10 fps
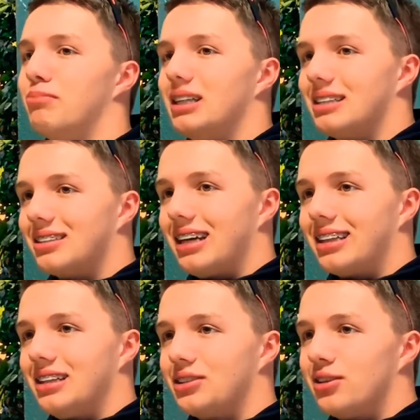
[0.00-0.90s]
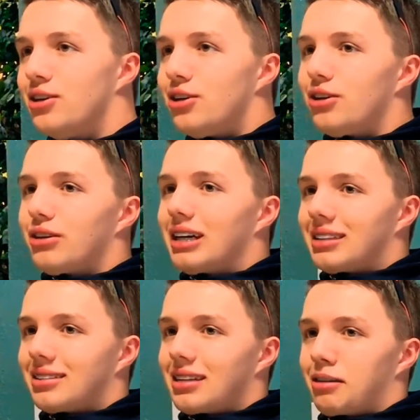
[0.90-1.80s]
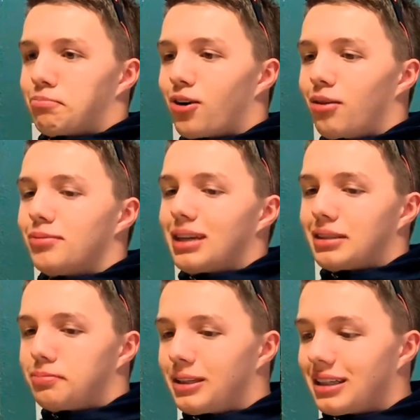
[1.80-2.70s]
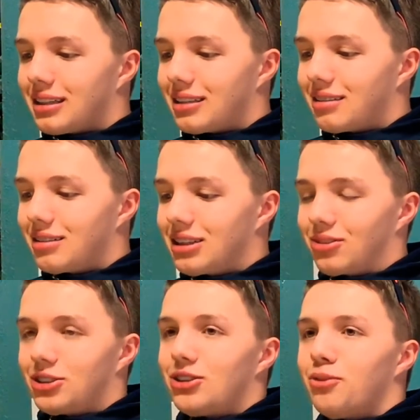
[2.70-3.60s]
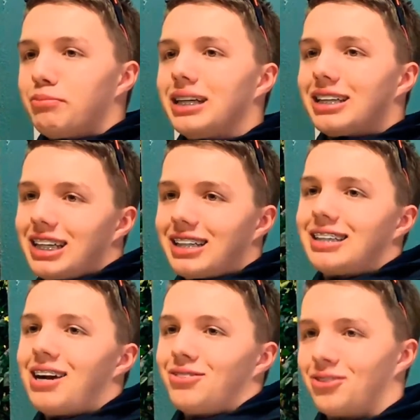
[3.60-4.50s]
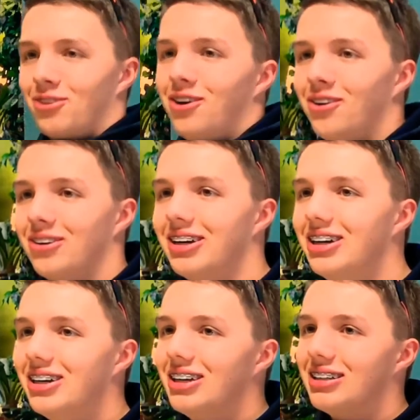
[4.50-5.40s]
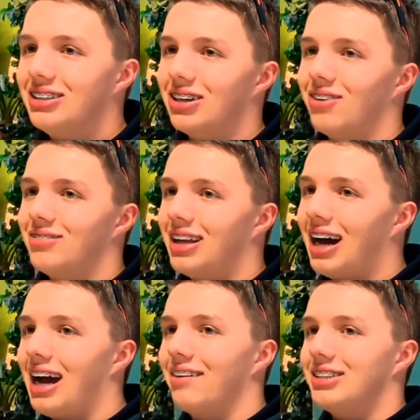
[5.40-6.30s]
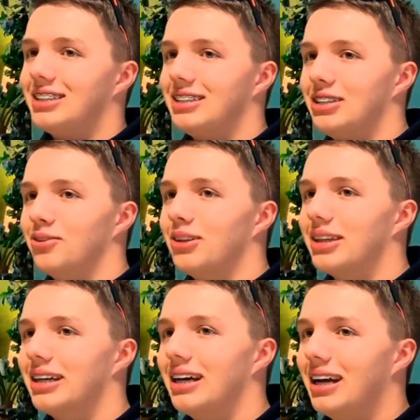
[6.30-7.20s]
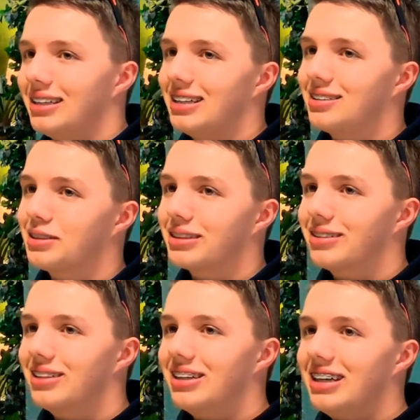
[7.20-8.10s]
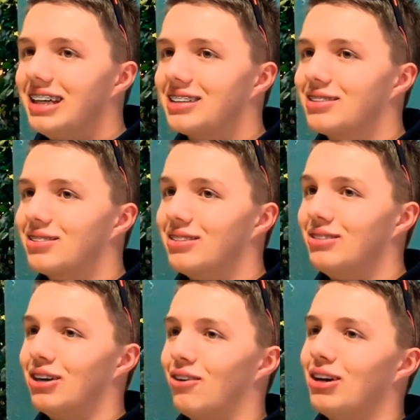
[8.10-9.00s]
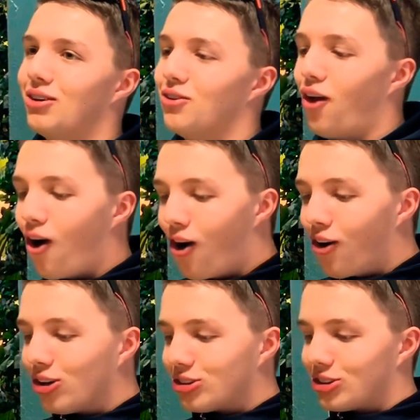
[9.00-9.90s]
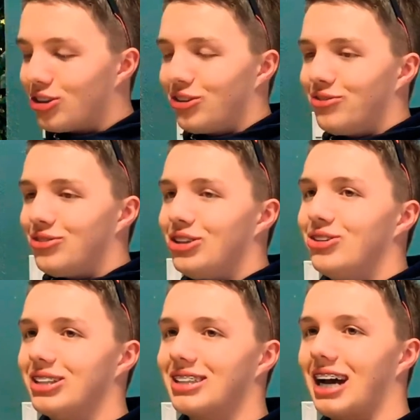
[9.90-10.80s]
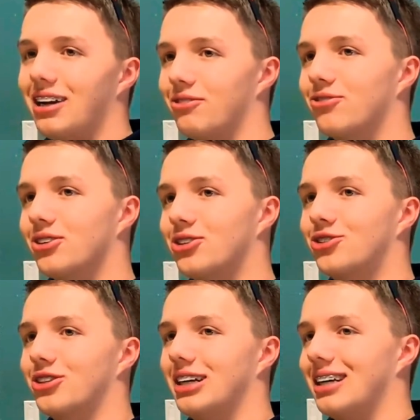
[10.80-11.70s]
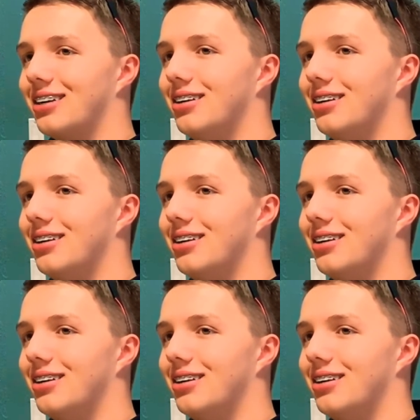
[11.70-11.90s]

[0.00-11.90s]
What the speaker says: But it's like this, it's a problem that's being, a stone being kicked down the road, not having to deal with it, and it's in a long-term view, it's kind of frustrating